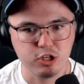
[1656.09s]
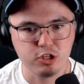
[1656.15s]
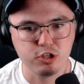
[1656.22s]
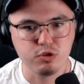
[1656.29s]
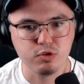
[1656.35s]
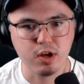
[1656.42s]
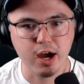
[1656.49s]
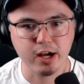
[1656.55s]
Do
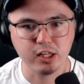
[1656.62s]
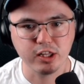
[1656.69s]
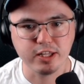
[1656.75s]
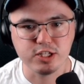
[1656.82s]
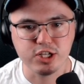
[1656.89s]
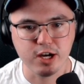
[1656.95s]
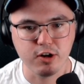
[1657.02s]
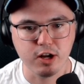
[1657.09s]
not
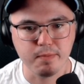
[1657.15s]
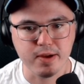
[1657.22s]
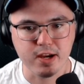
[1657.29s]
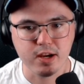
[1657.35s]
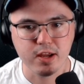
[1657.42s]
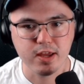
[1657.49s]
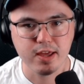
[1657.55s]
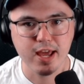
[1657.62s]
glitch out on me.
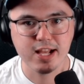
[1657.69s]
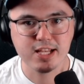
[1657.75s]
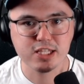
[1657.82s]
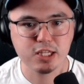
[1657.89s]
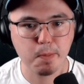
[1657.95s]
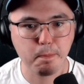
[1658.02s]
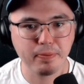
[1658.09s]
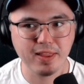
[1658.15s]
It's
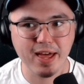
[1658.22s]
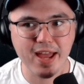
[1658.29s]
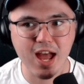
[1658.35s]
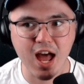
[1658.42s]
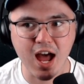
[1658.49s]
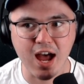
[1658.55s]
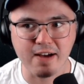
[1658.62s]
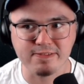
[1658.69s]
the
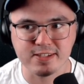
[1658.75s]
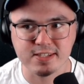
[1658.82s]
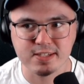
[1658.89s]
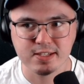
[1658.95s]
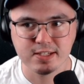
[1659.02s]
playoffs.